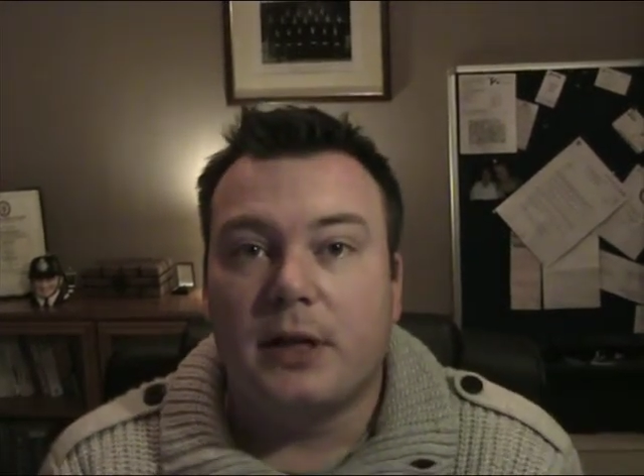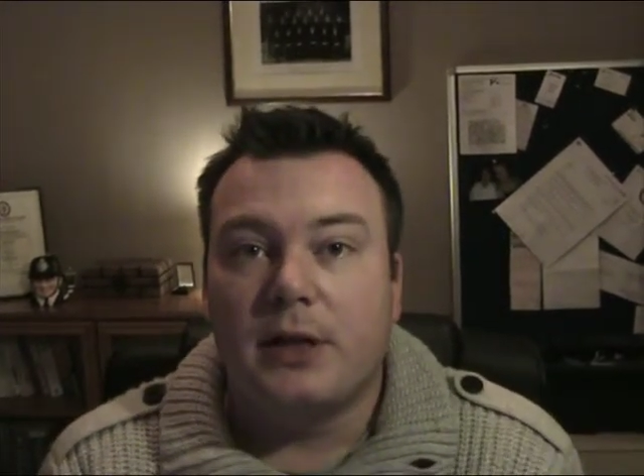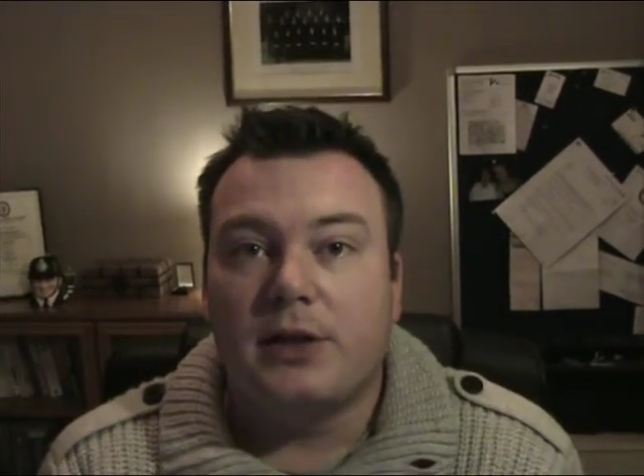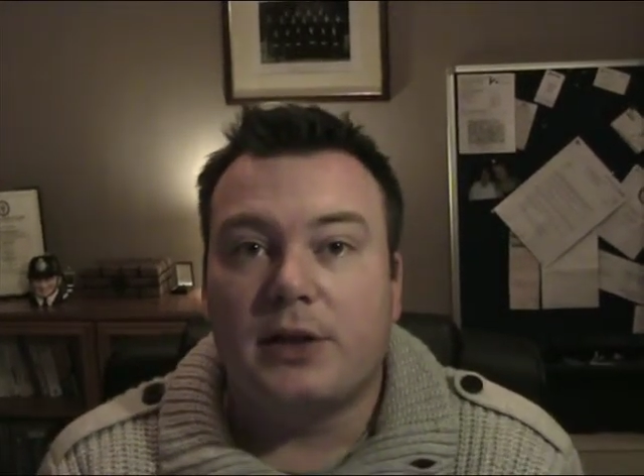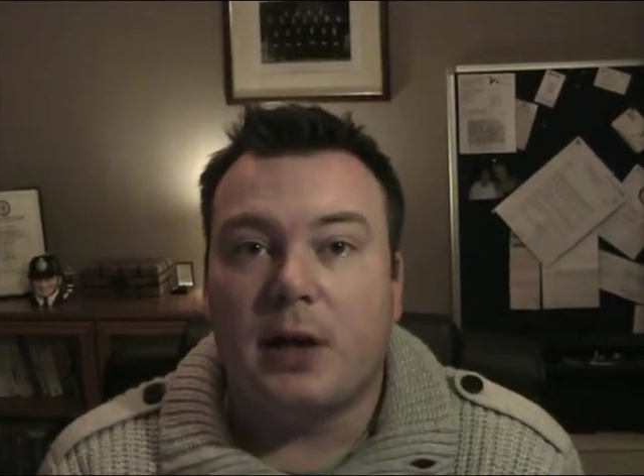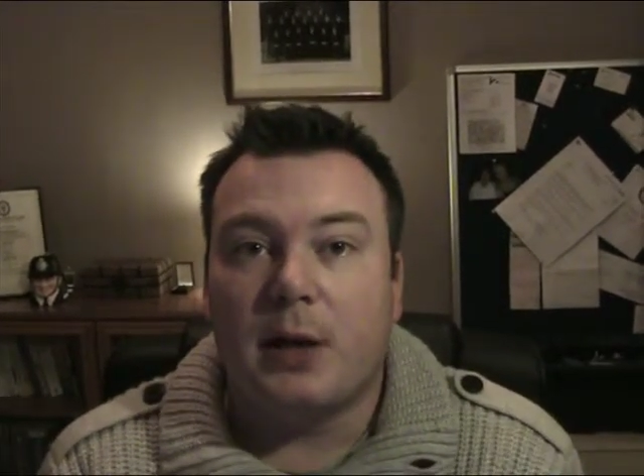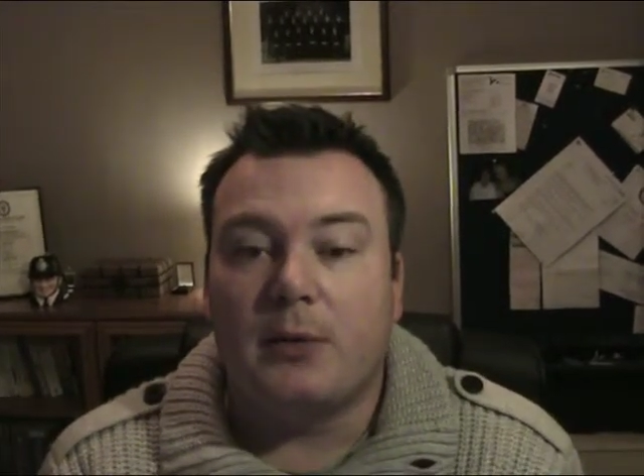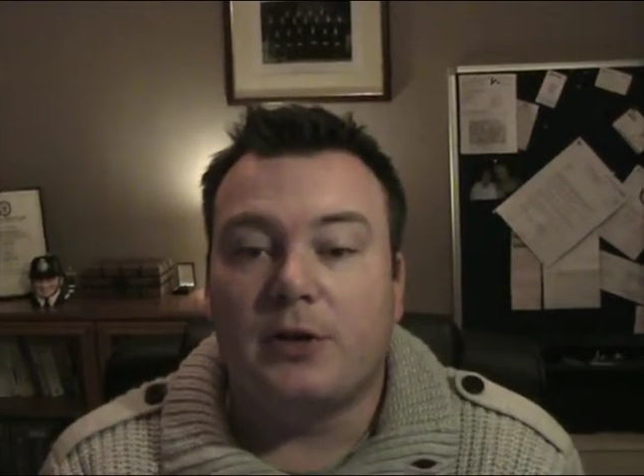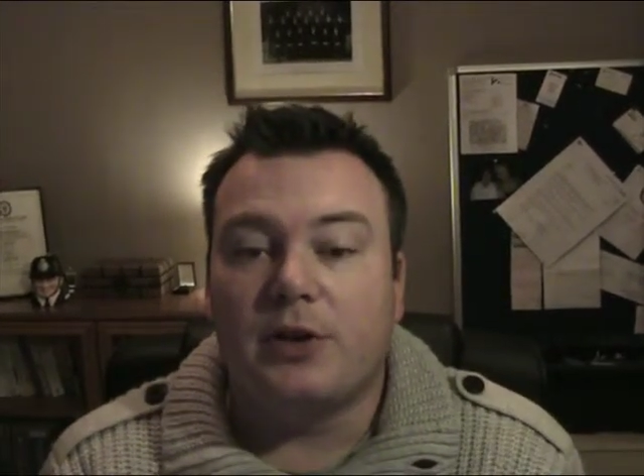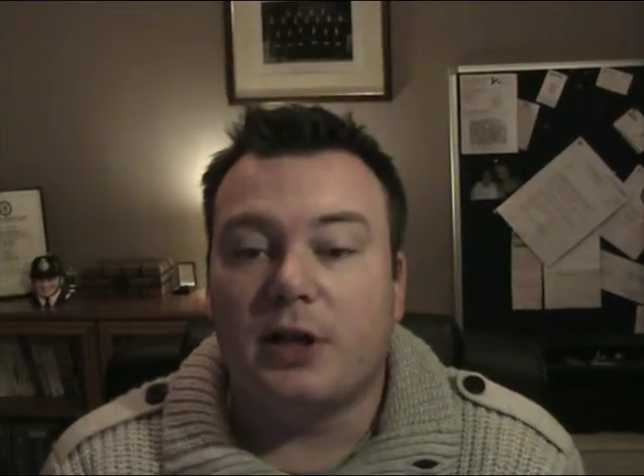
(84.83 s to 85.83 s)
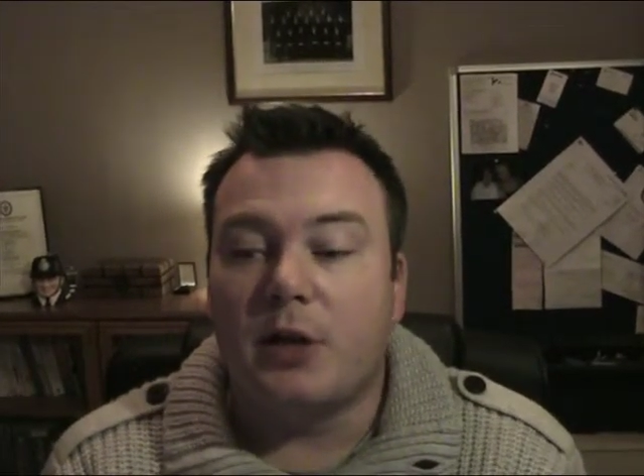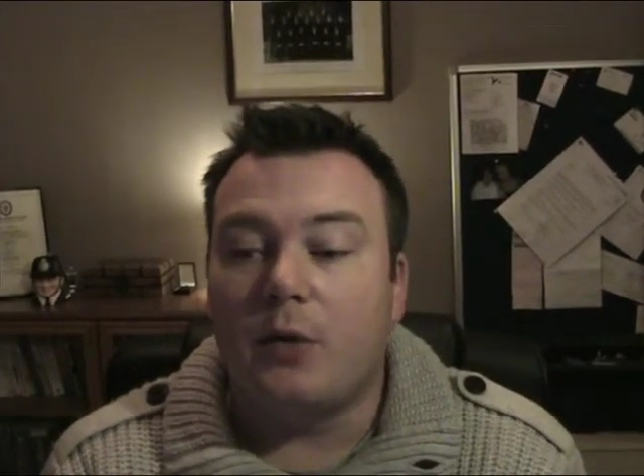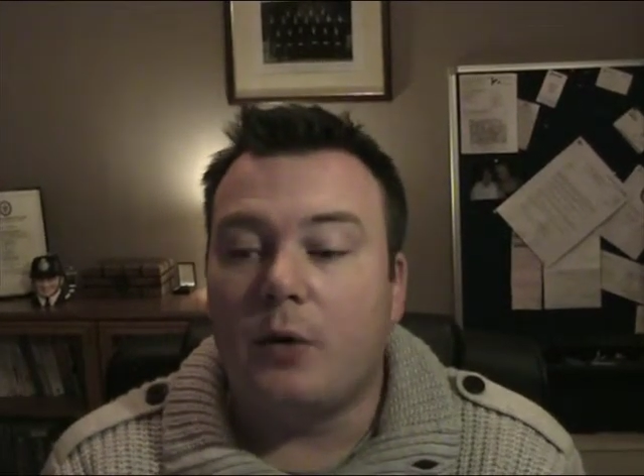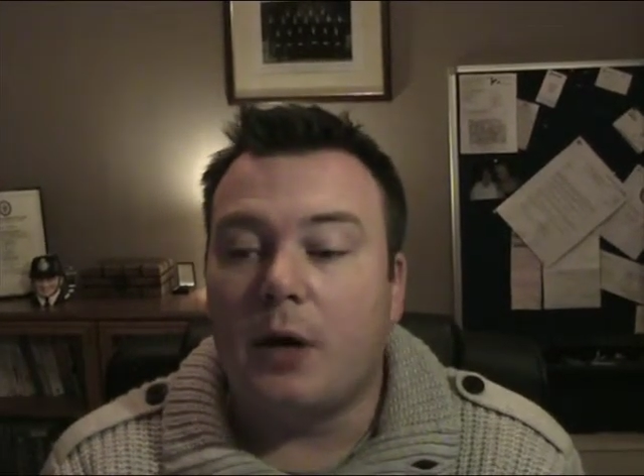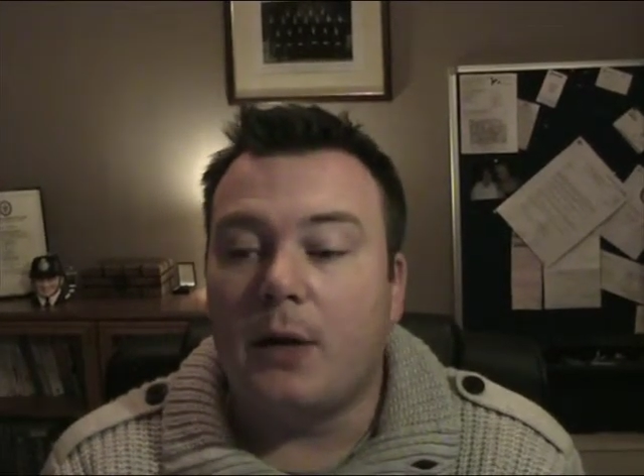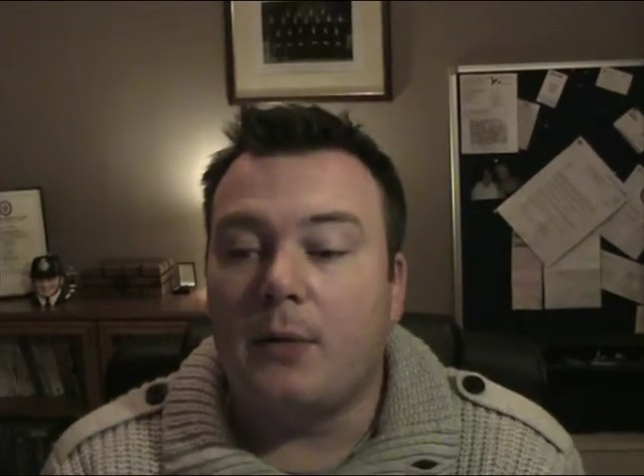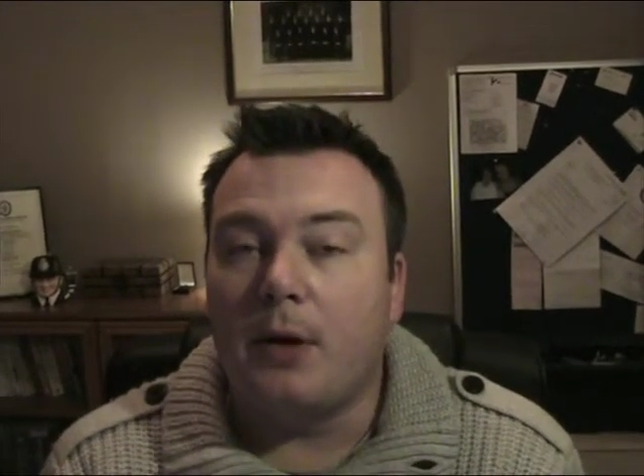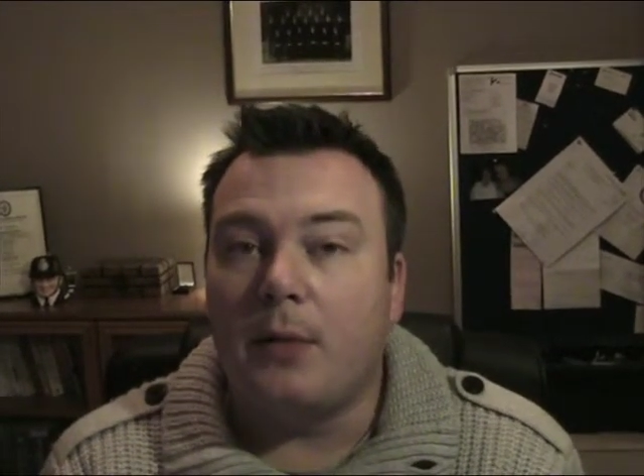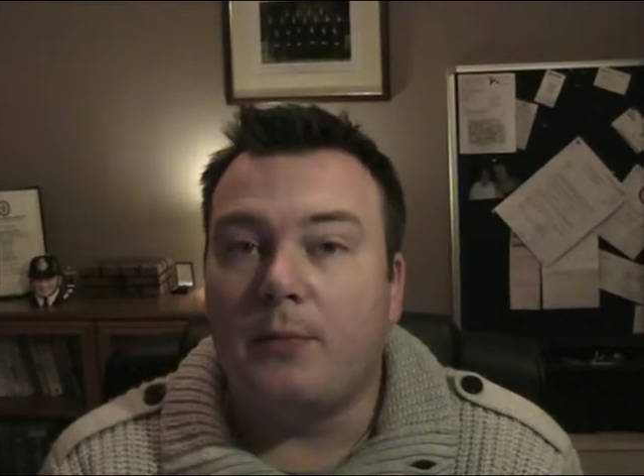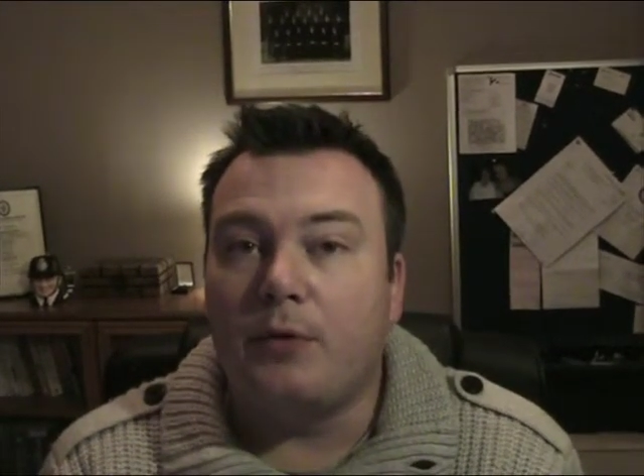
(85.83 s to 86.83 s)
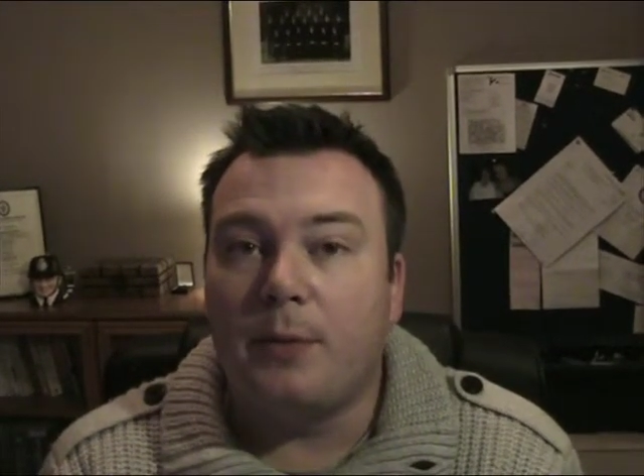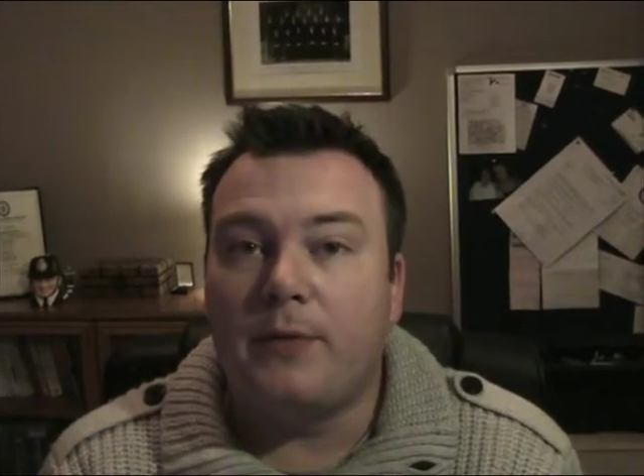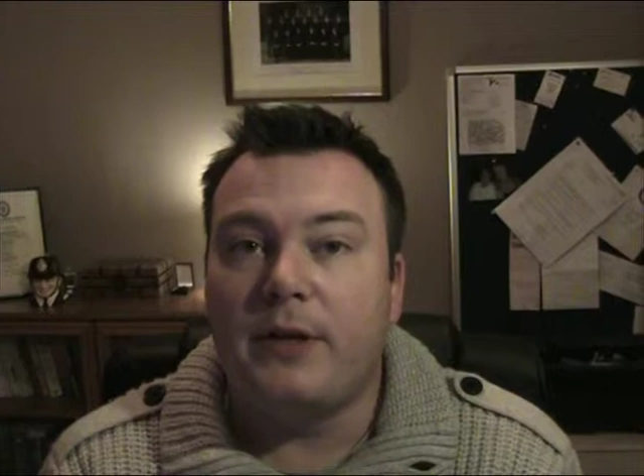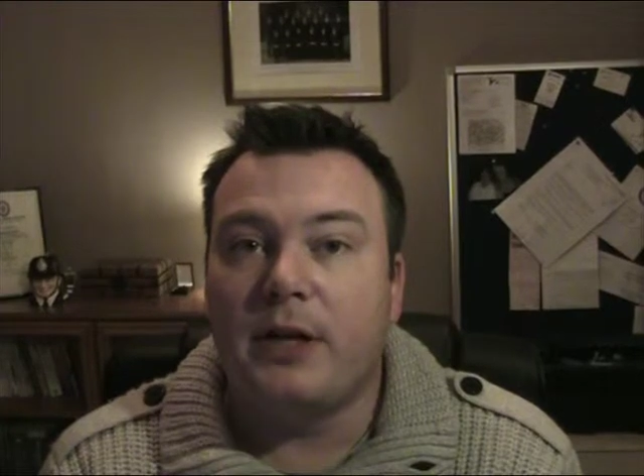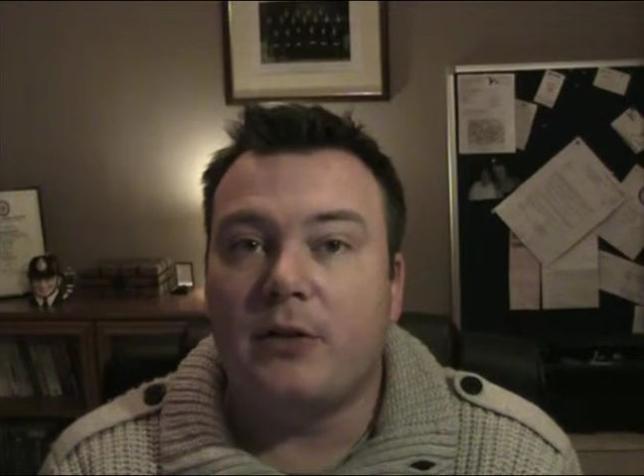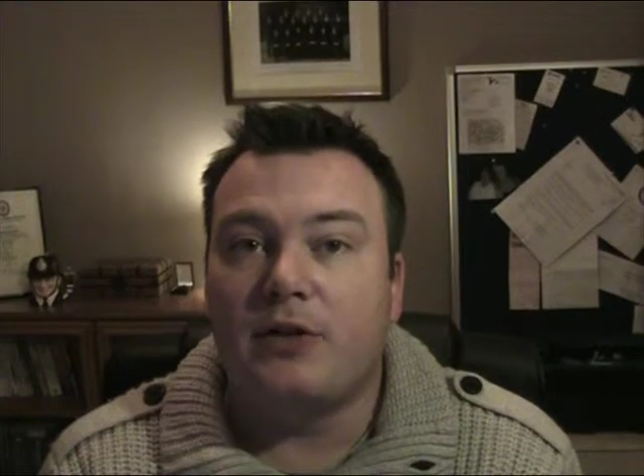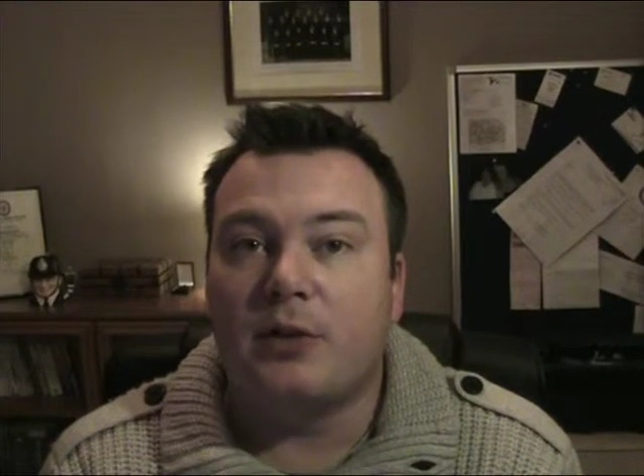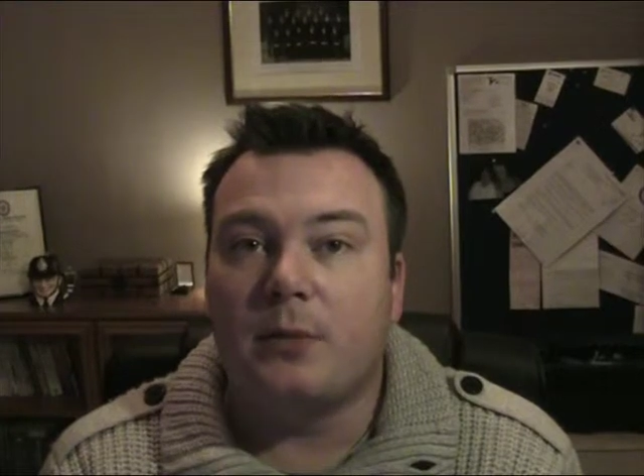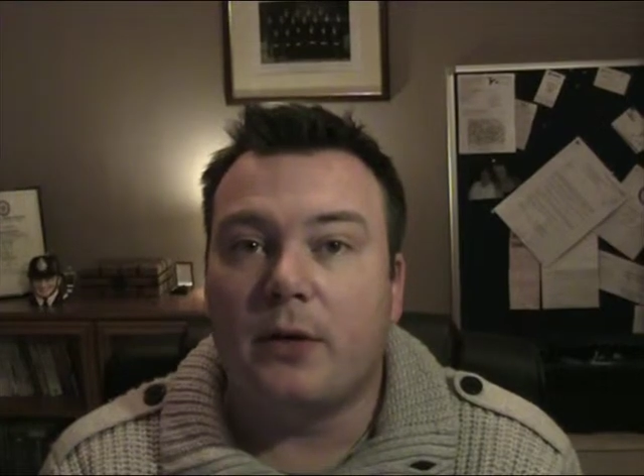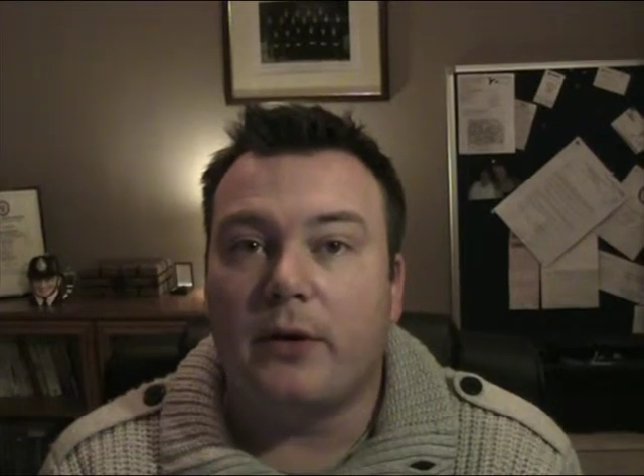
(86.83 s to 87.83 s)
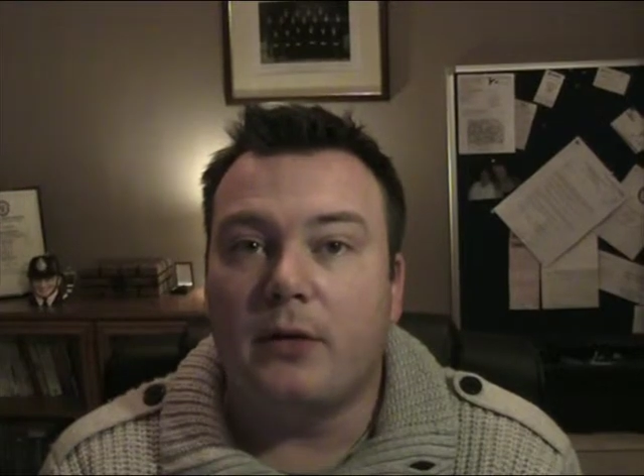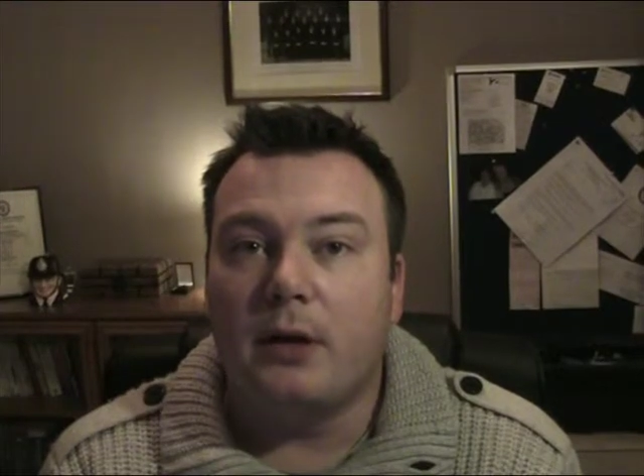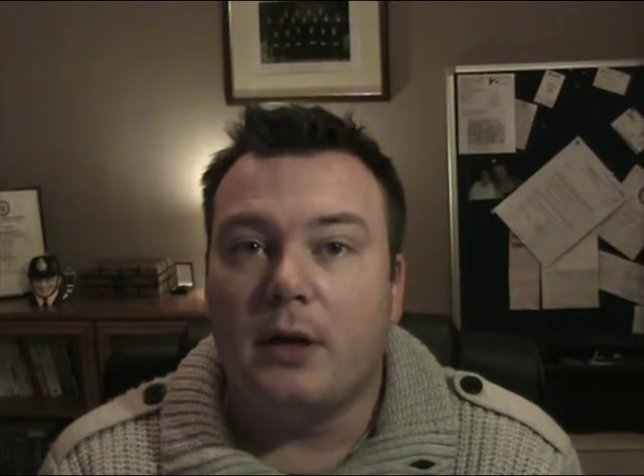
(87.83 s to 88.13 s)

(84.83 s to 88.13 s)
So I'm going to do um, proper videos tomorrow.